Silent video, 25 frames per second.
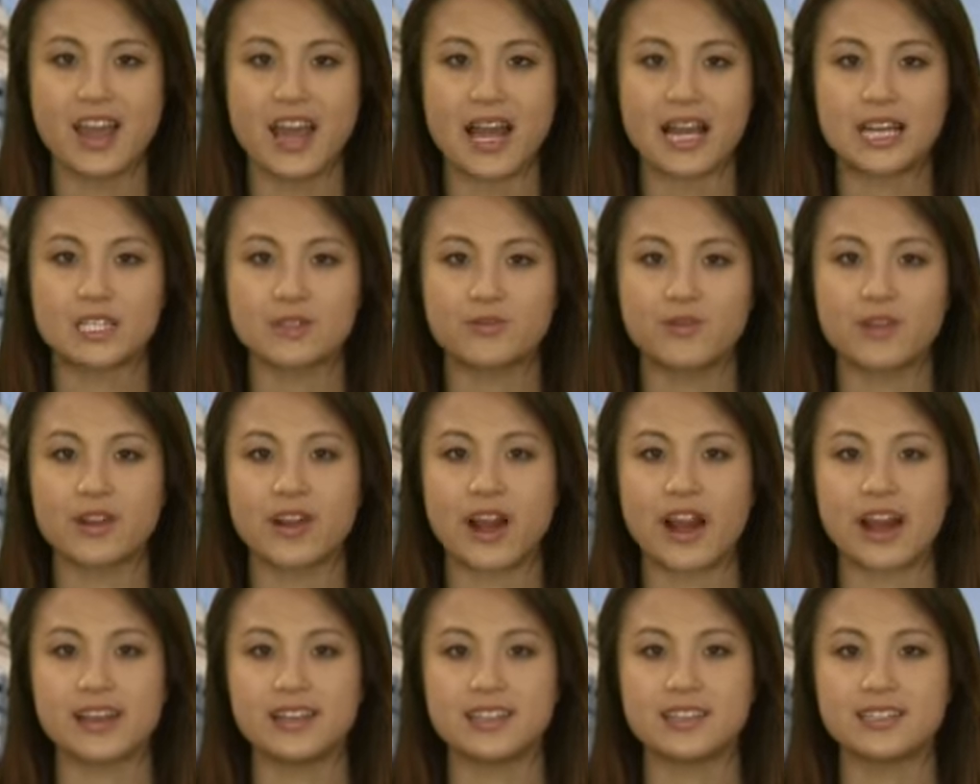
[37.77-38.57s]
As for
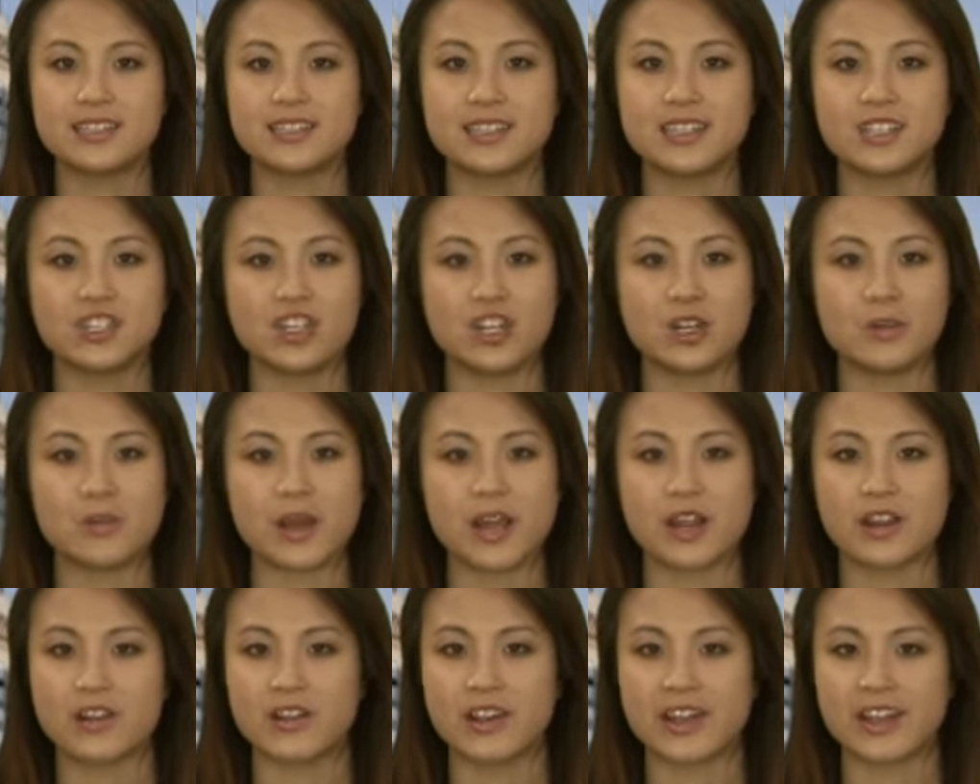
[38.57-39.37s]
guidance, the gene
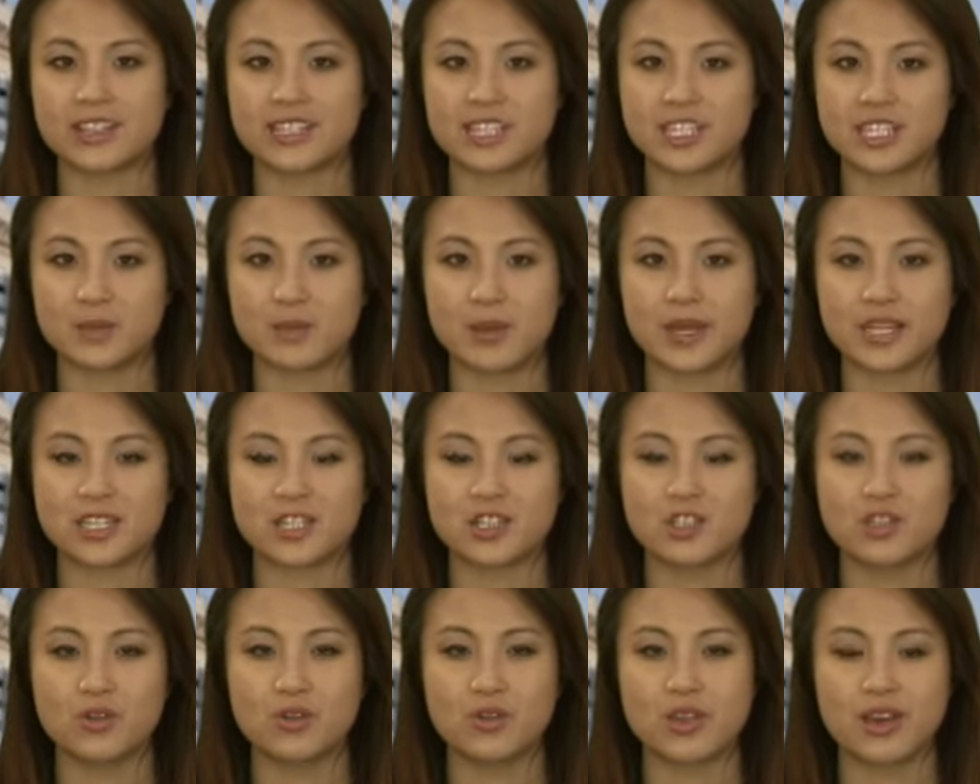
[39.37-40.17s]
maker
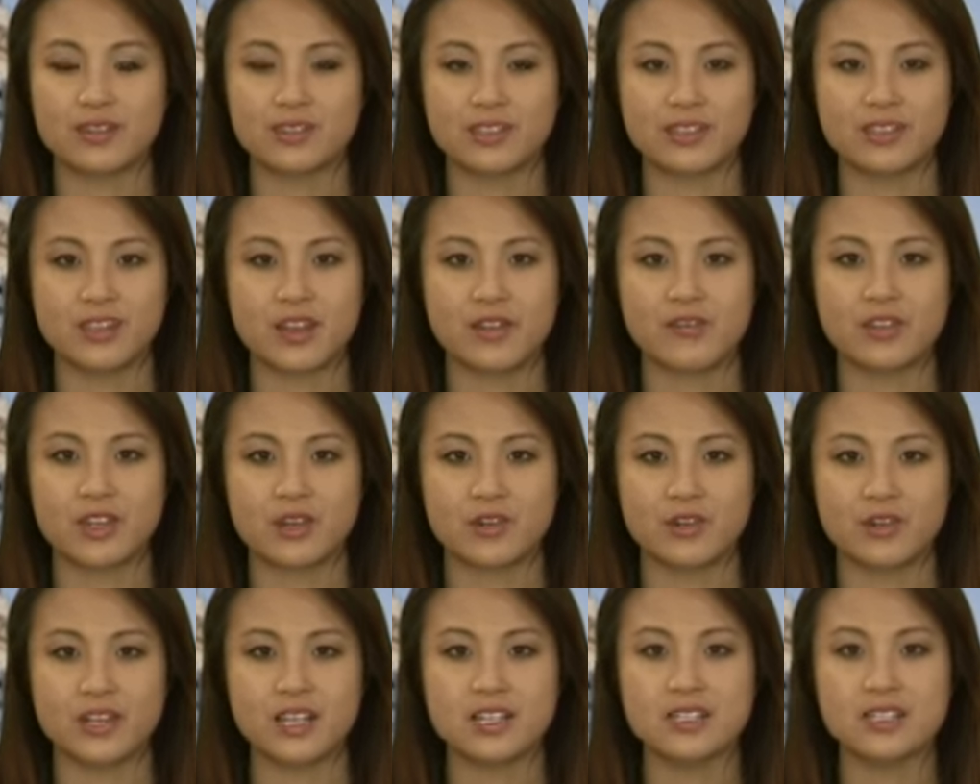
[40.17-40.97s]
anticipates
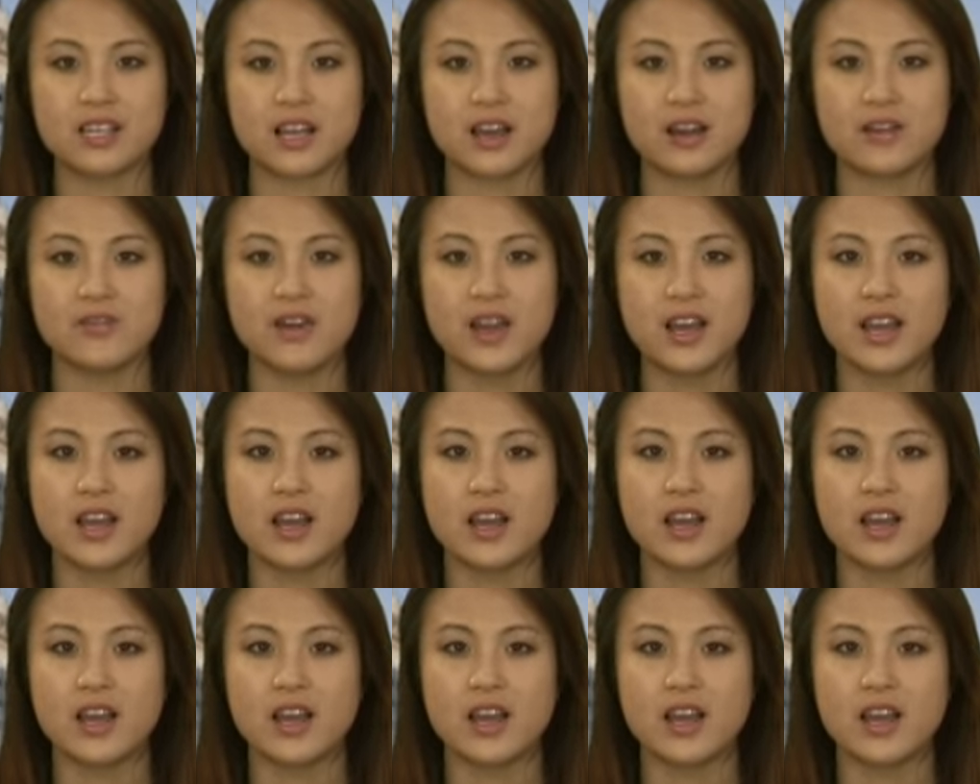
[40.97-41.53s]
2011 earnings of